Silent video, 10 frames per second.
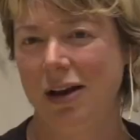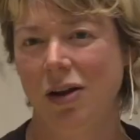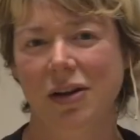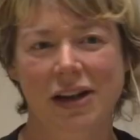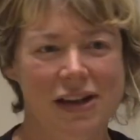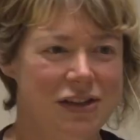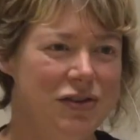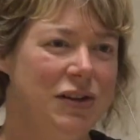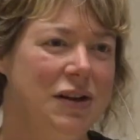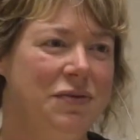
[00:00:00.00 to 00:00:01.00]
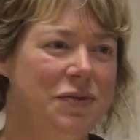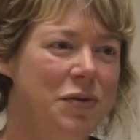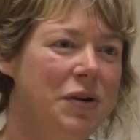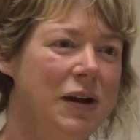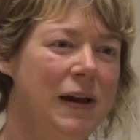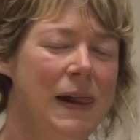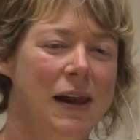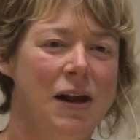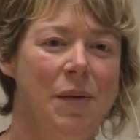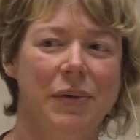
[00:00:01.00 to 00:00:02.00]
long history of folk
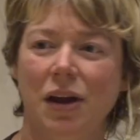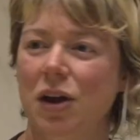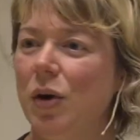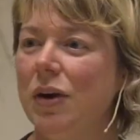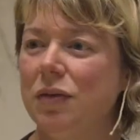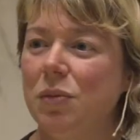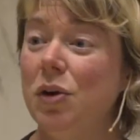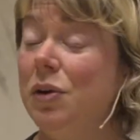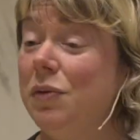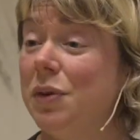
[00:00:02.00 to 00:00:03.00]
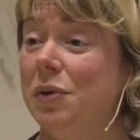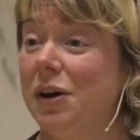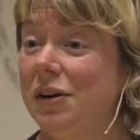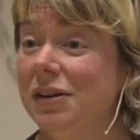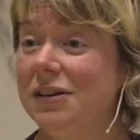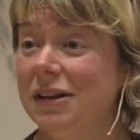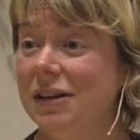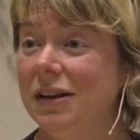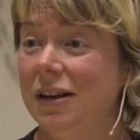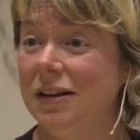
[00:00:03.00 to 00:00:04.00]
coming and going from all over the world,
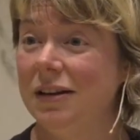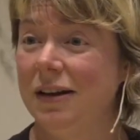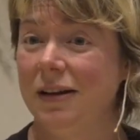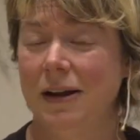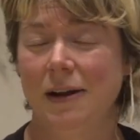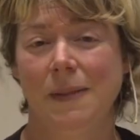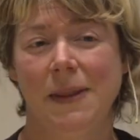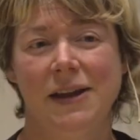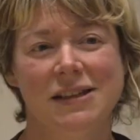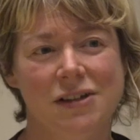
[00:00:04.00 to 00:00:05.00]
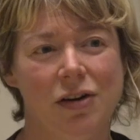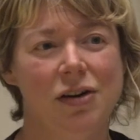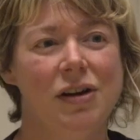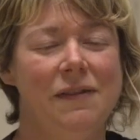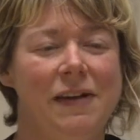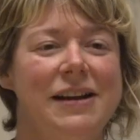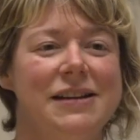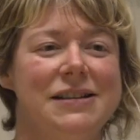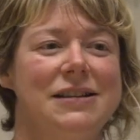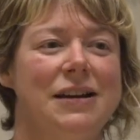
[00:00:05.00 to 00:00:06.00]
and the historical
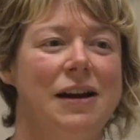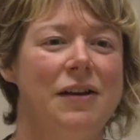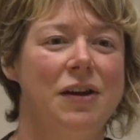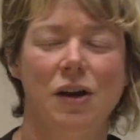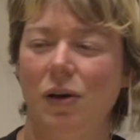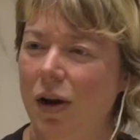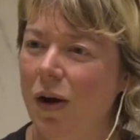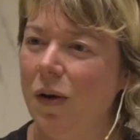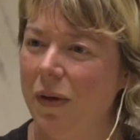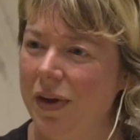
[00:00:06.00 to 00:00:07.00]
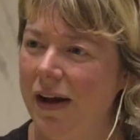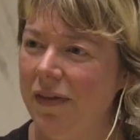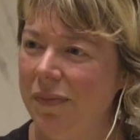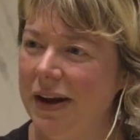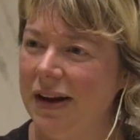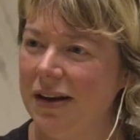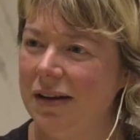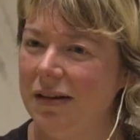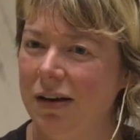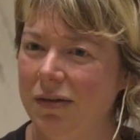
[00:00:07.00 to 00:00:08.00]
events that go along with that have made it
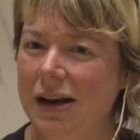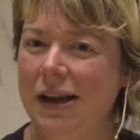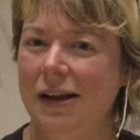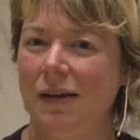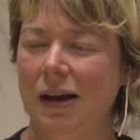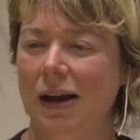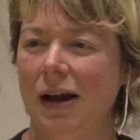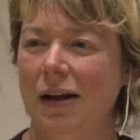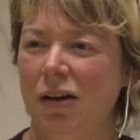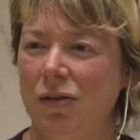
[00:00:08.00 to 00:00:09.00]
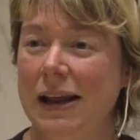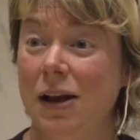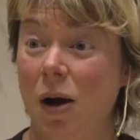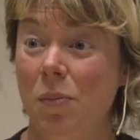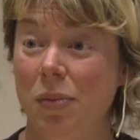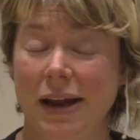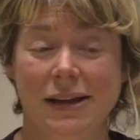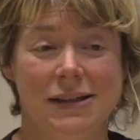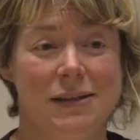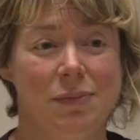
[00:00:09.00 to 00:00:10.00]
a really
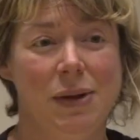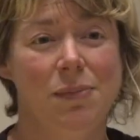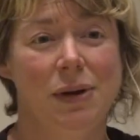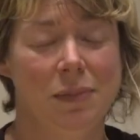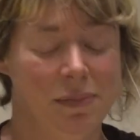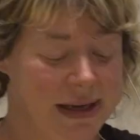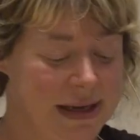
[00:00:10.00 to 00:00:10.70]
complex people and